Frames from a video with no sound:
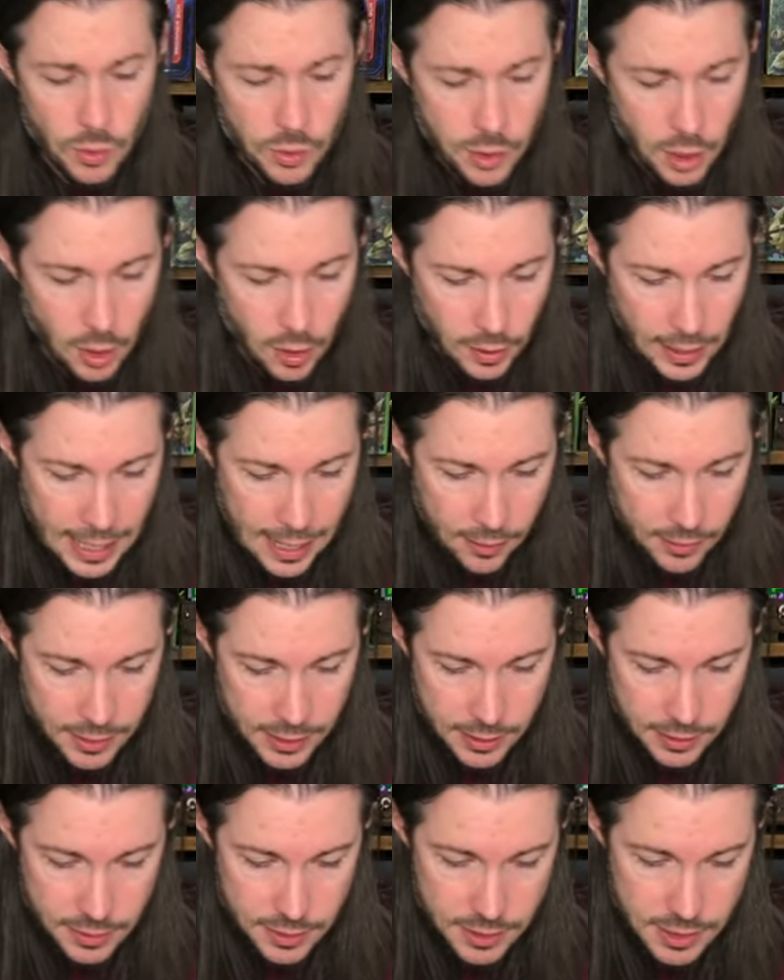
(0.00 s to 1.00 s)
call out
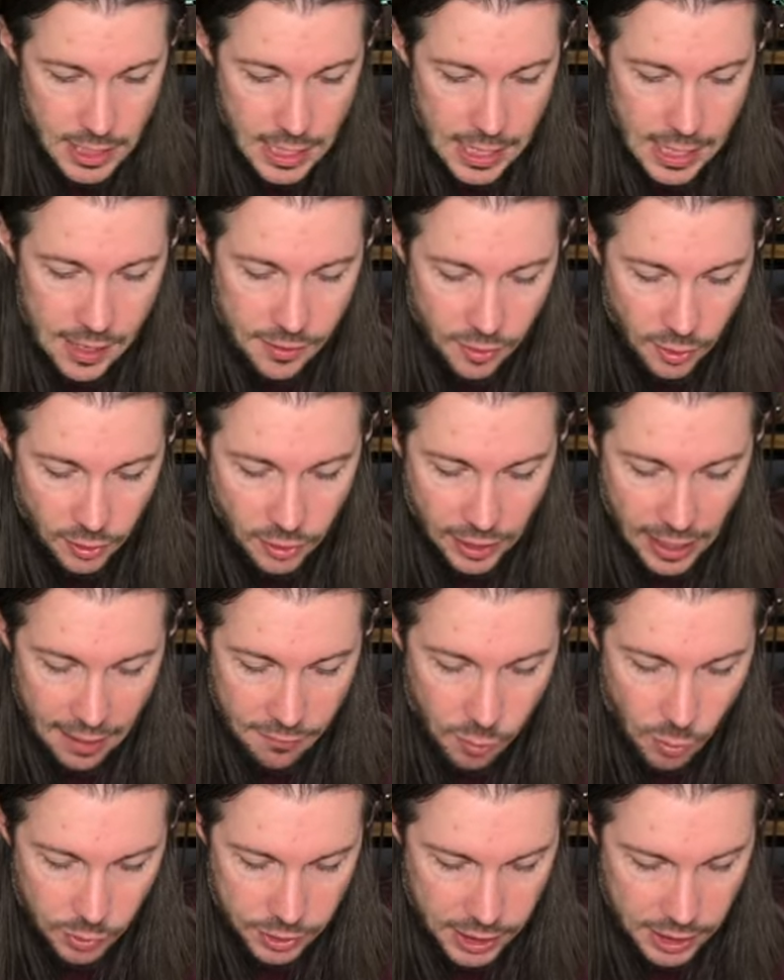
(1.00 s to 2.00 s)
is the
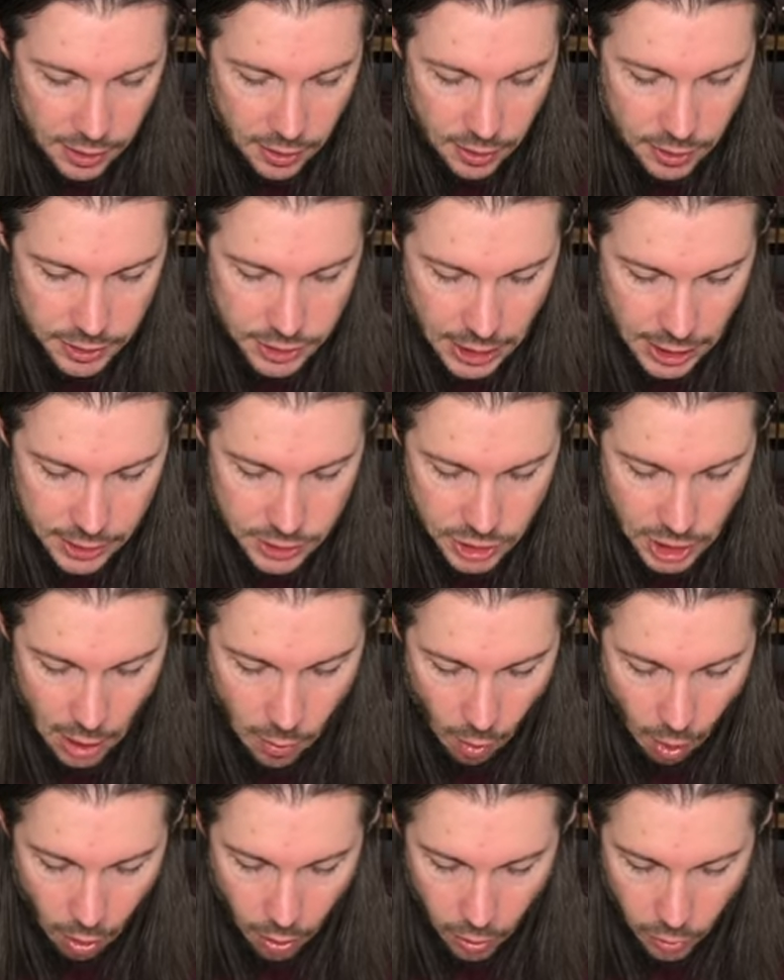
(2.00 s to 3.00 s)
level here does go
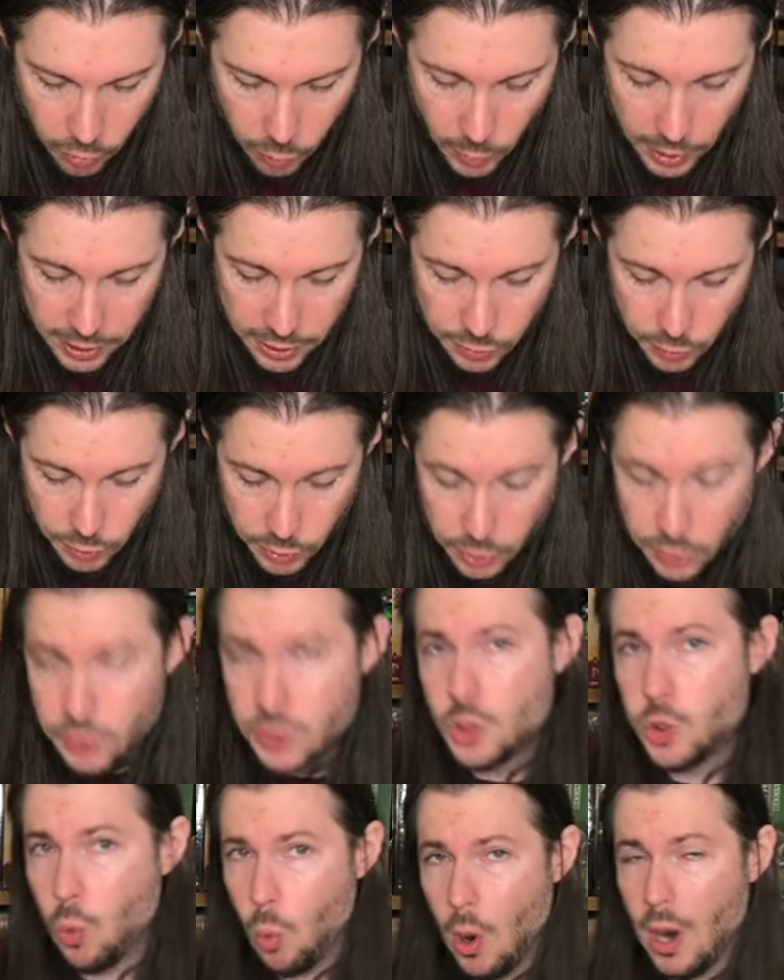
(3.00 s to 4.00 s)
all the way through
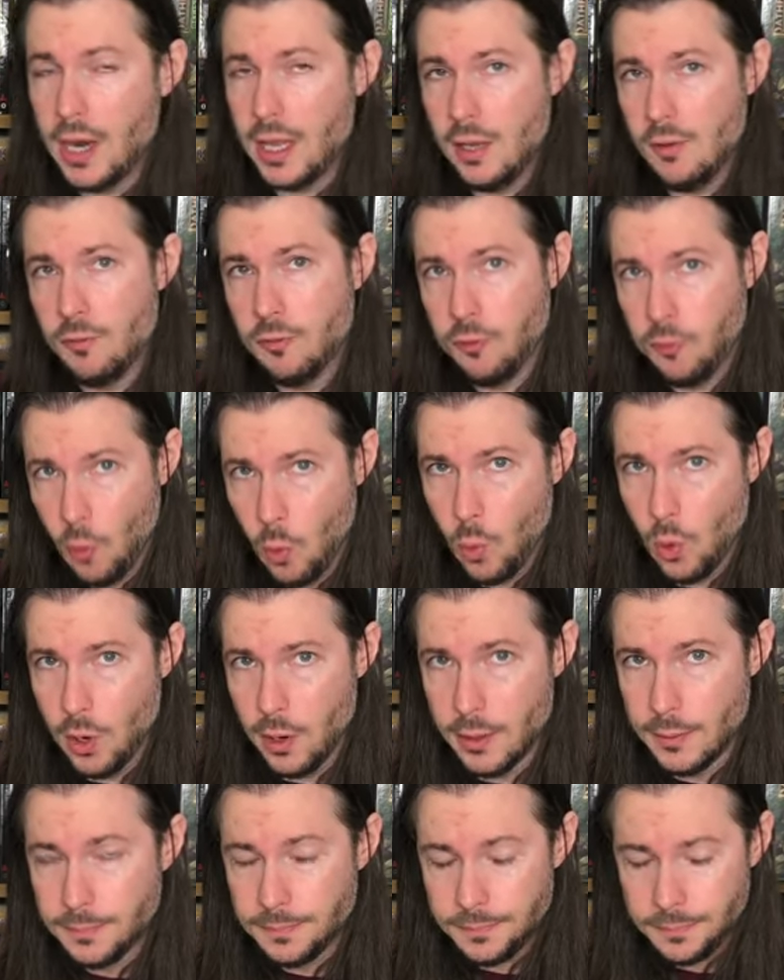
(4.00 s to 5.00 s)
24.
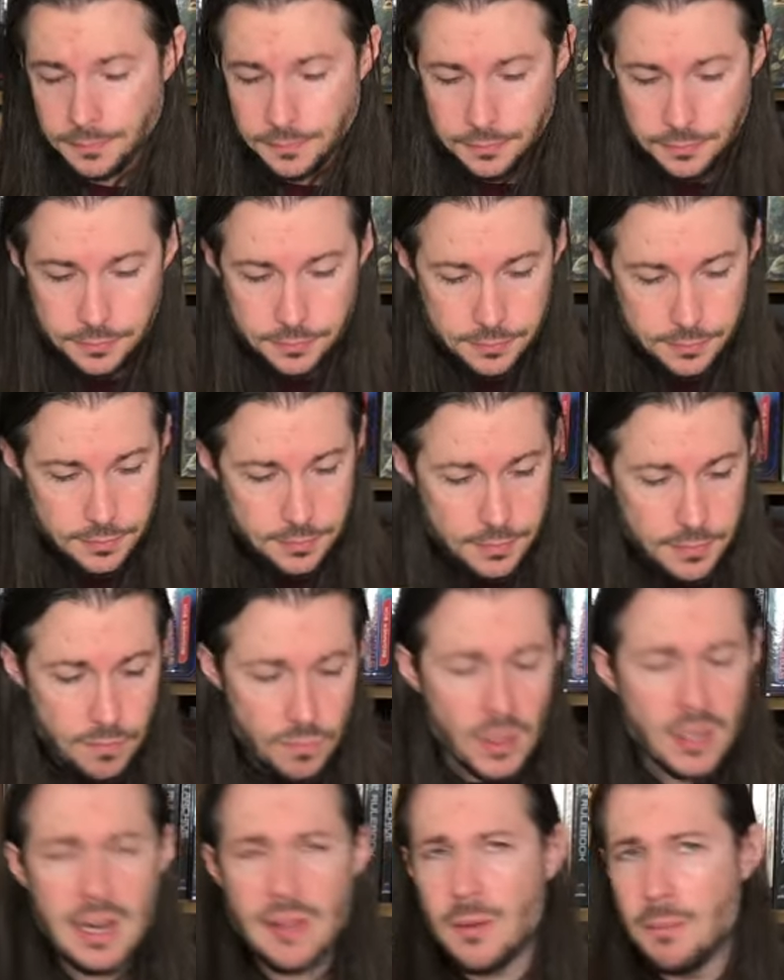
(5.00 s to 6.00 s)

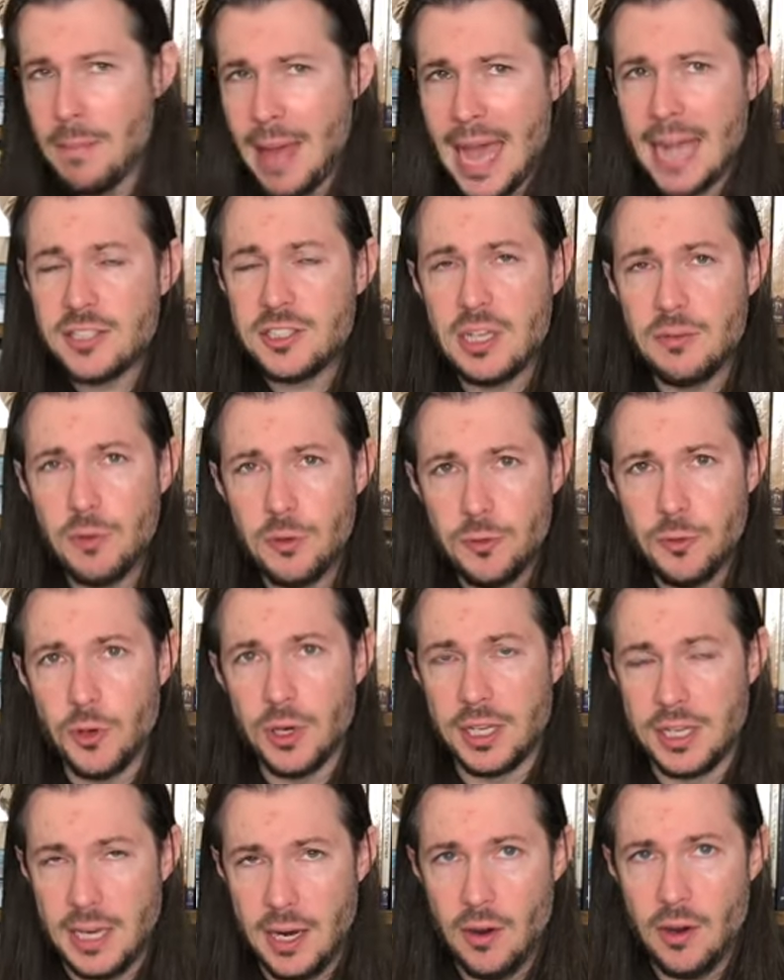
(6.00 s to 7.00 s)
Now, the max level for a
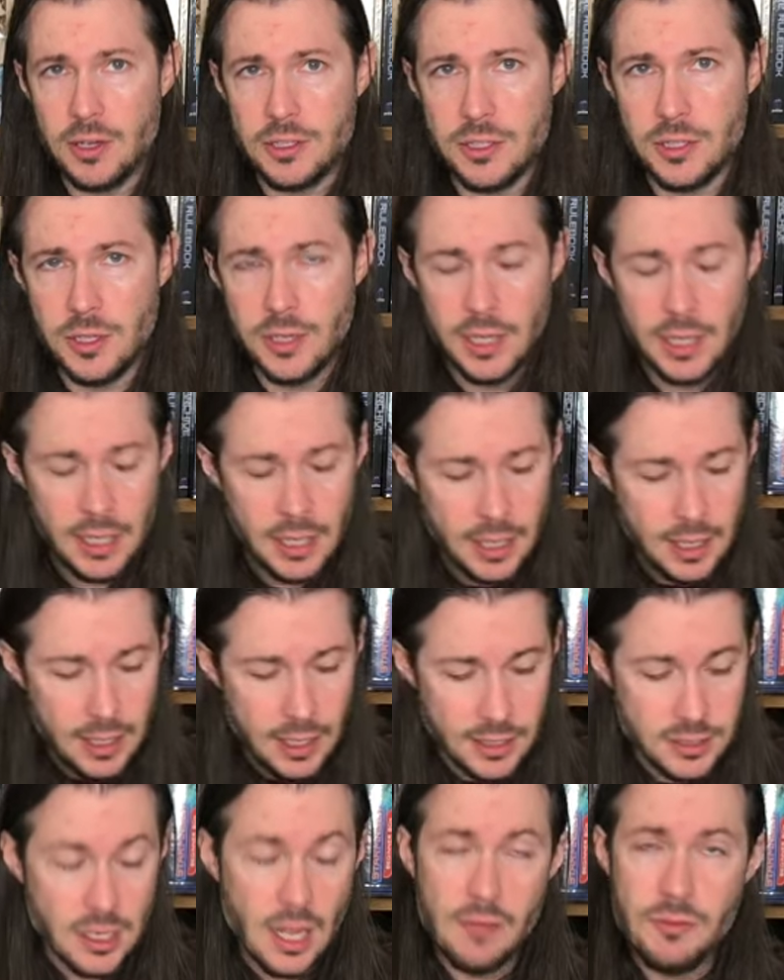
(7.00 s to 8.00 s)
character
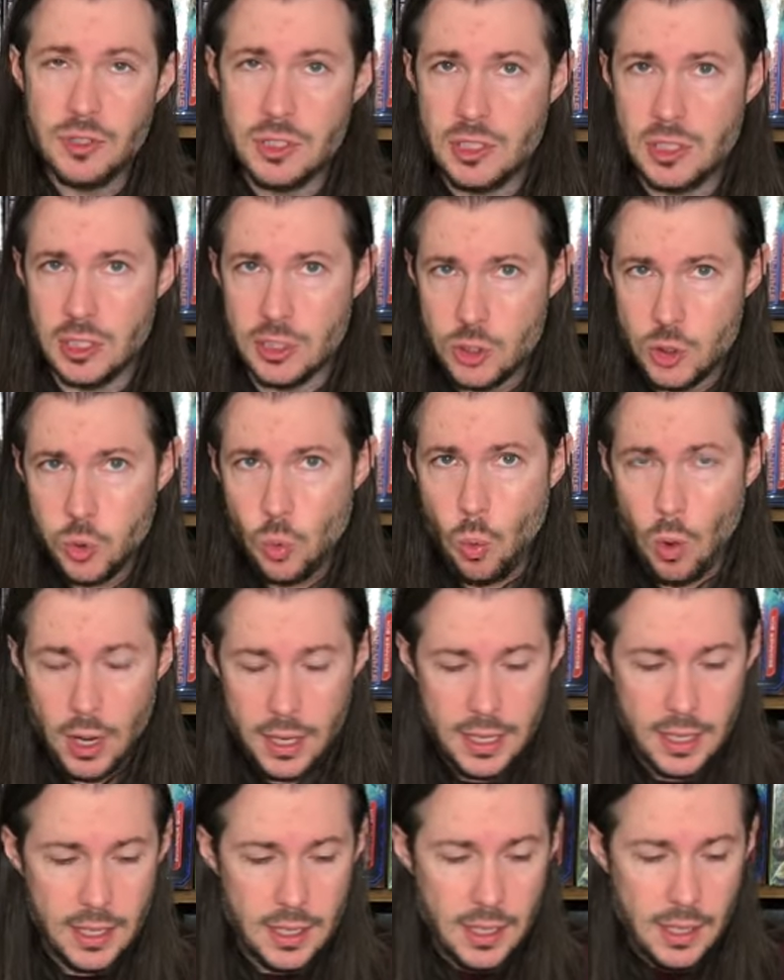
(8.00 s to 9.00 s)
is obviously
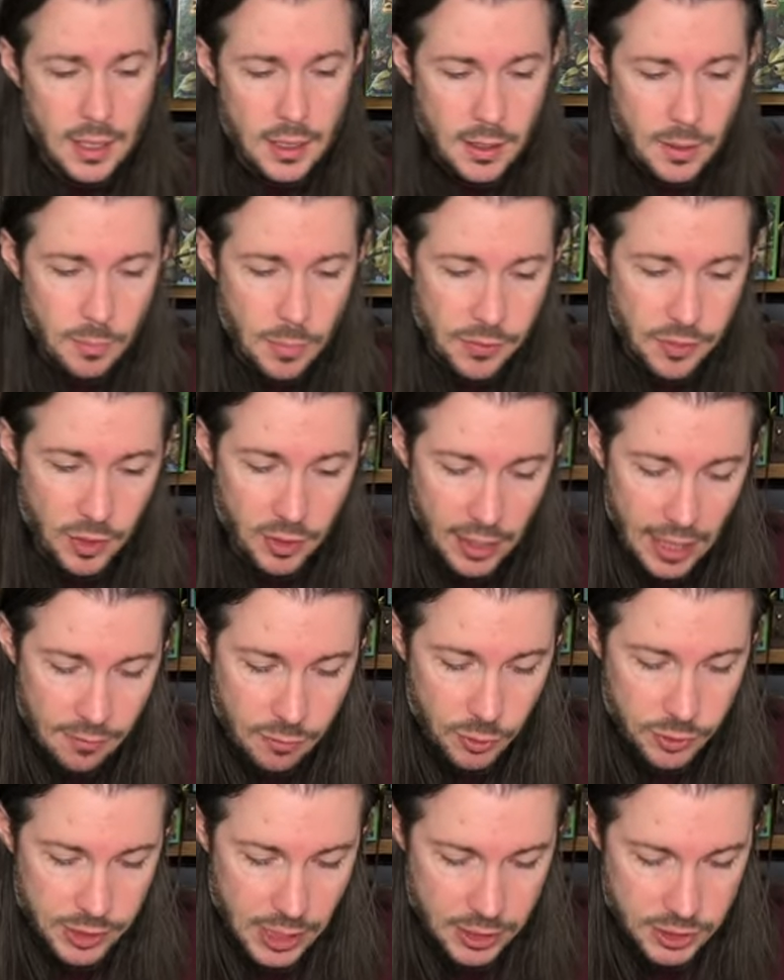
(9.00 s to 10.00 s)
20, but the
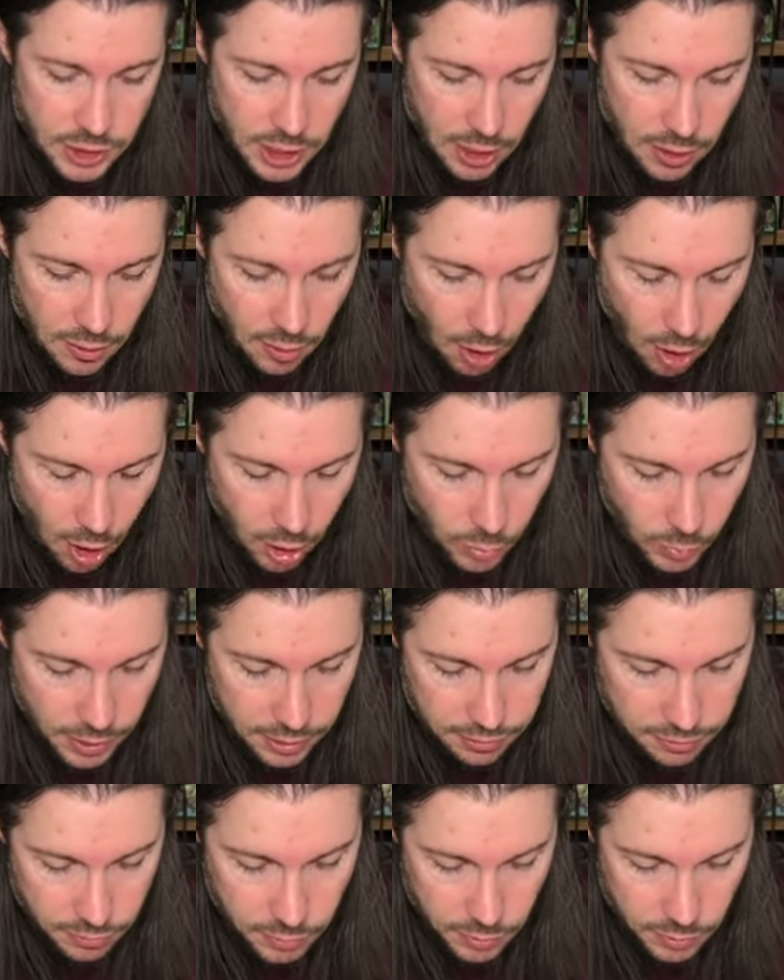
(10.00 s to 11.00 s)
level does go all the way
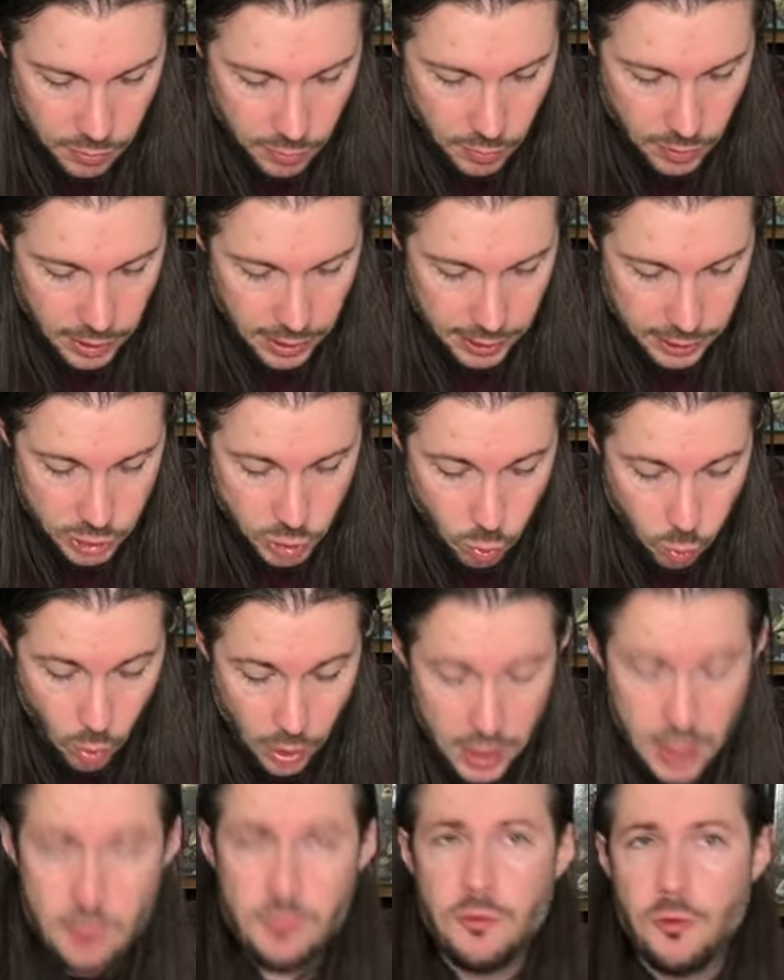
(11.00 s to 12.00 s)
through uh,
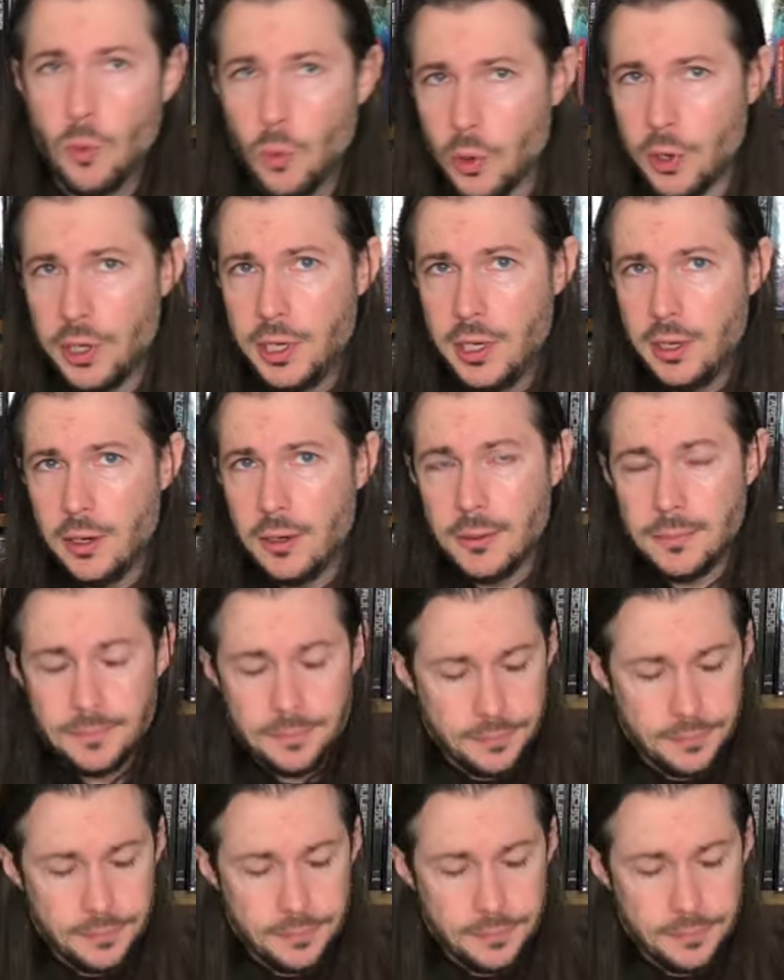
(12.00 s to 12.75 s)
24 here.